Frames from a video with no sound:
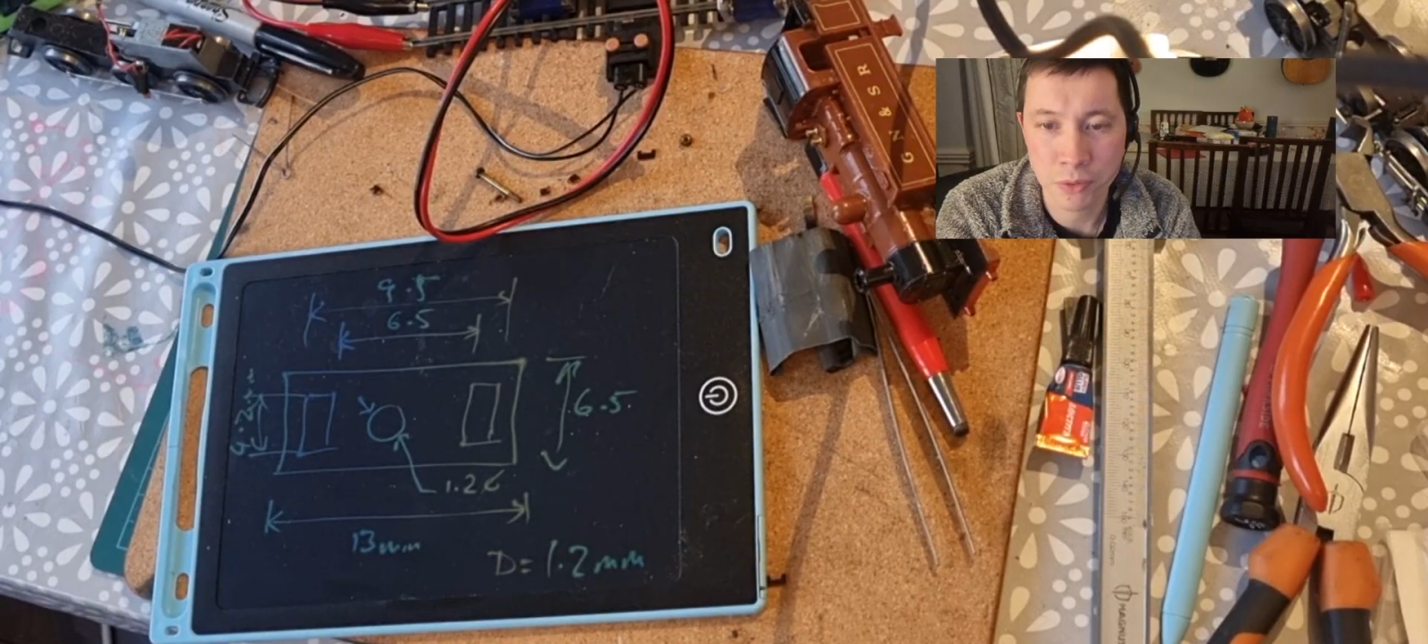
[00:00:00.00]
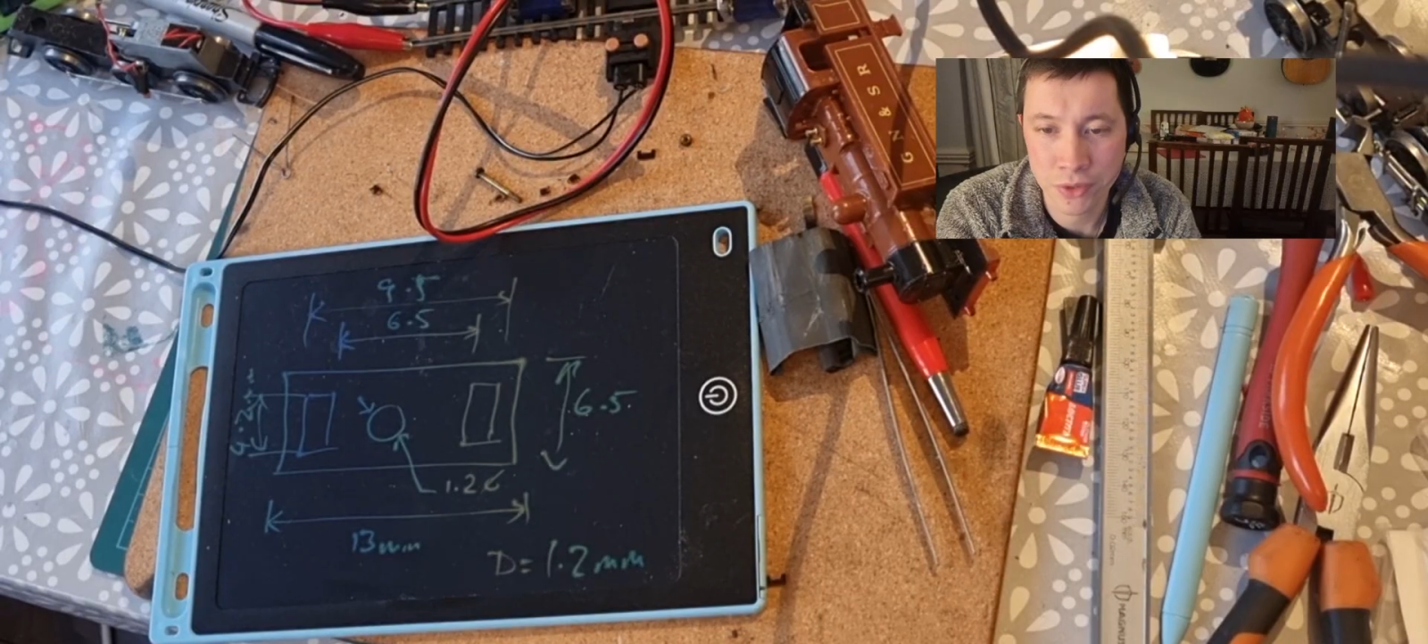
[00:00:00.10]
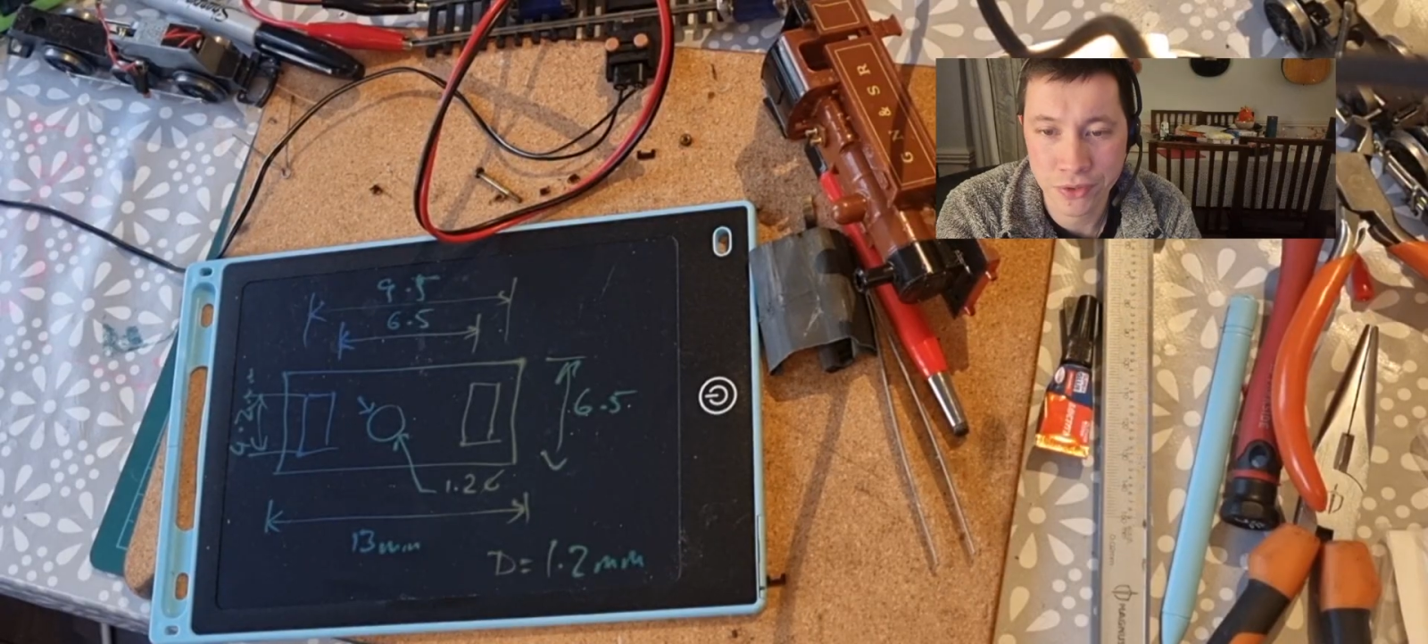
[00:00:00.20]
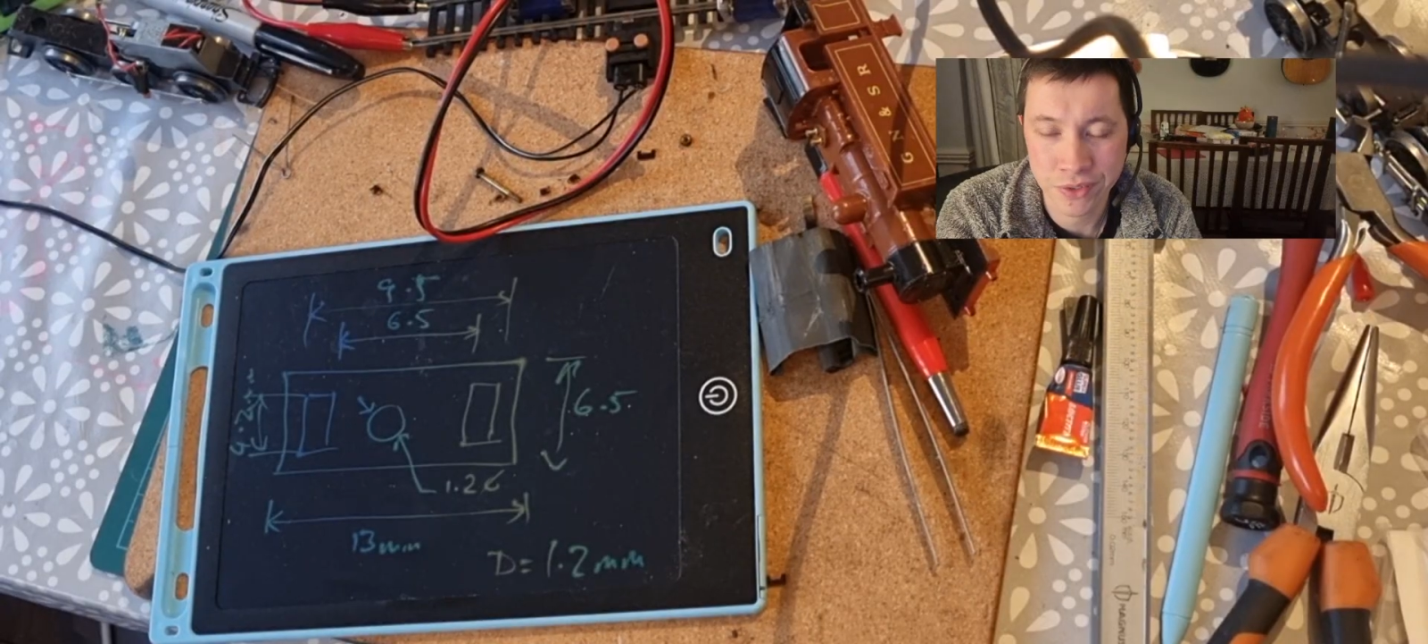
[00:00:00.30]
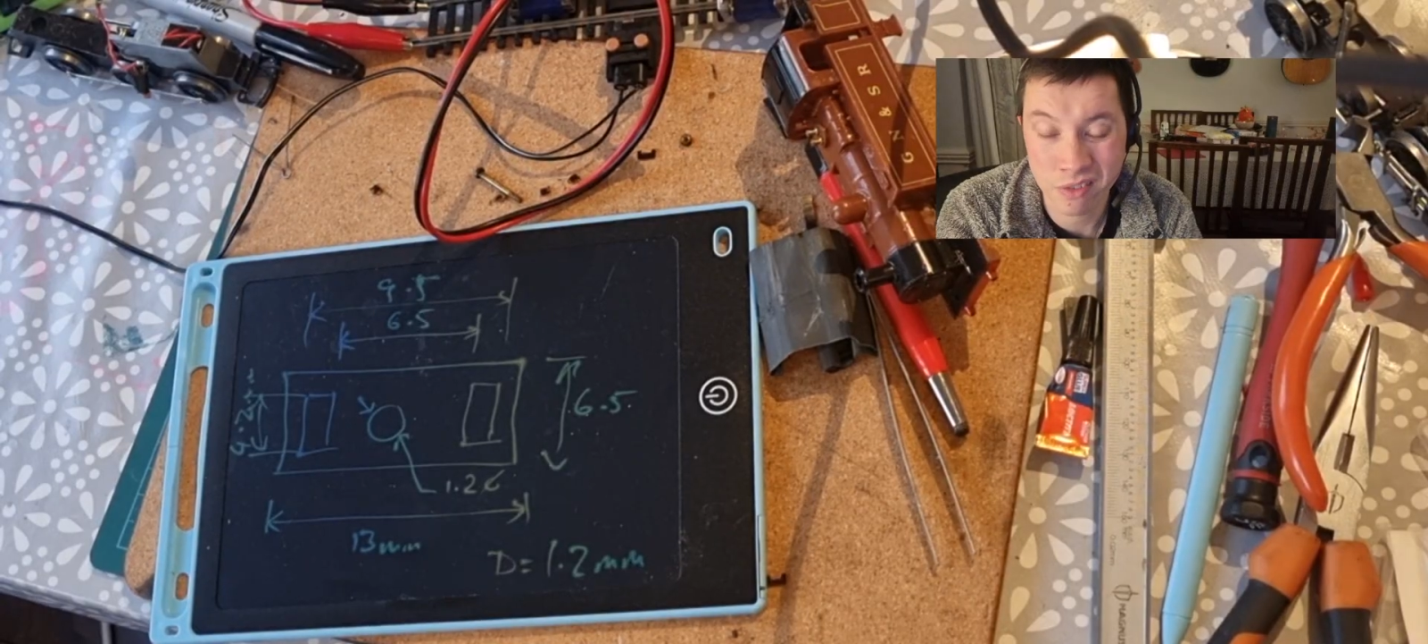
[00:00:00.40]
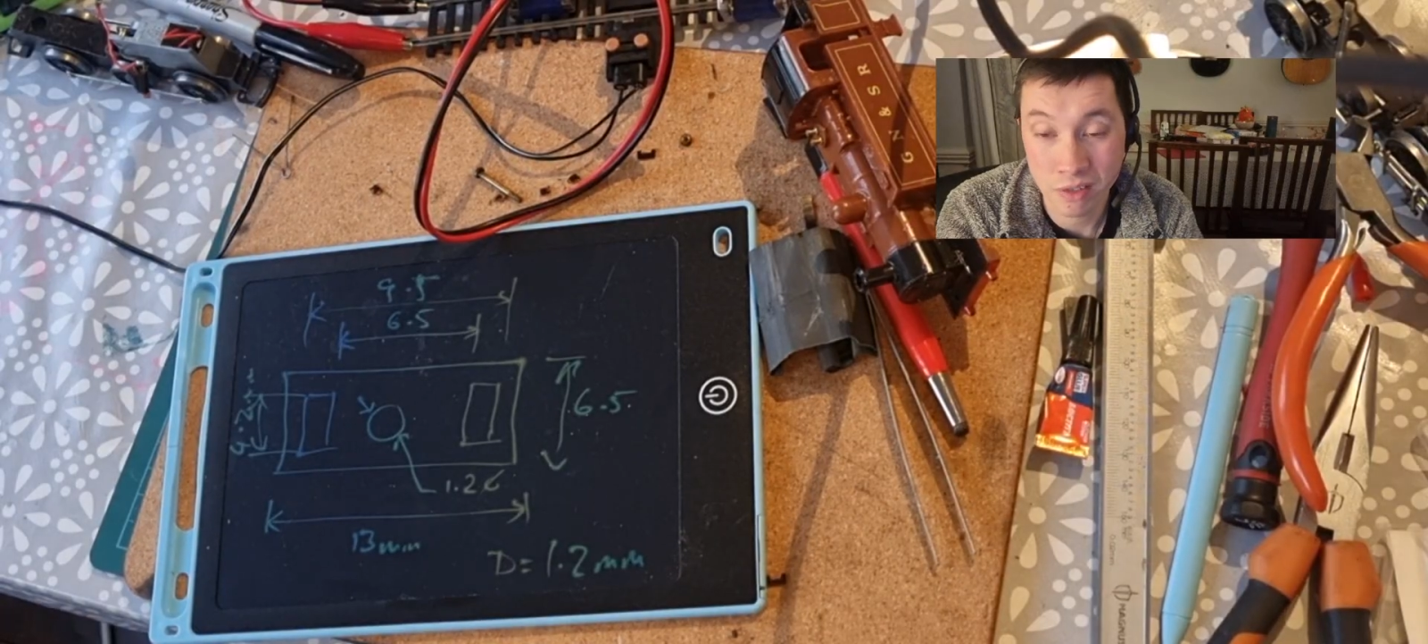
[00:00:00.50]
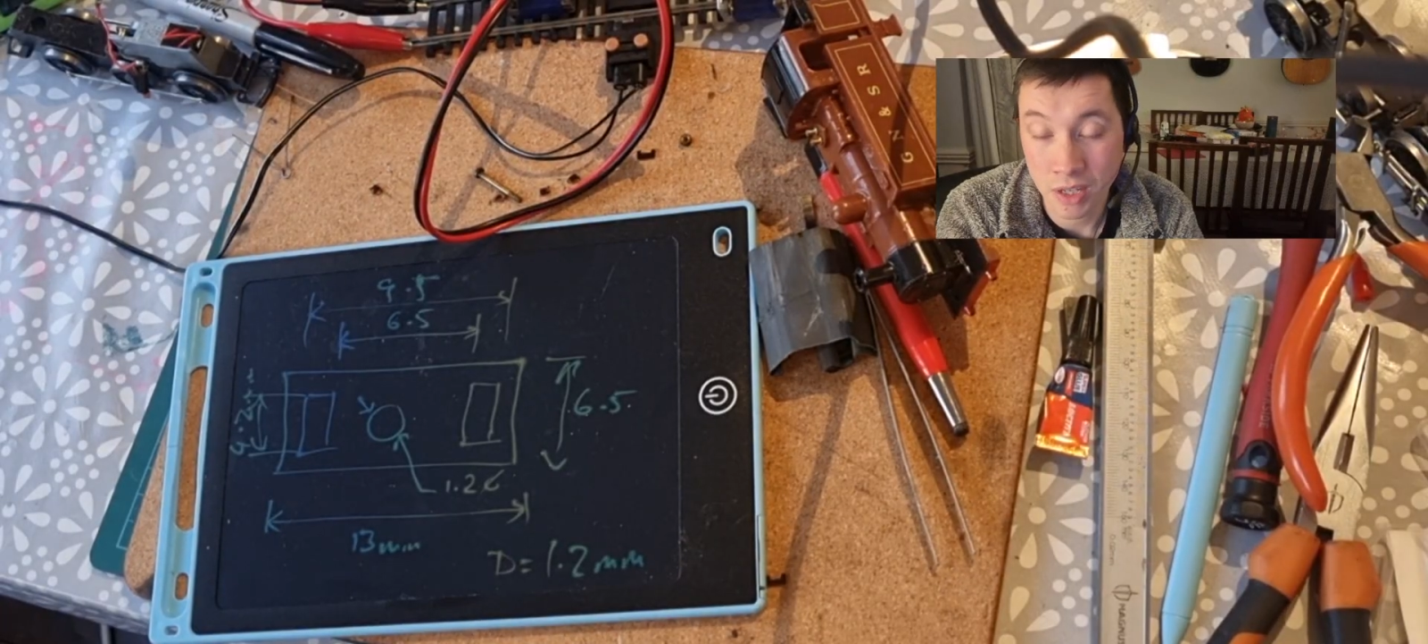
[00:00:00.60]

was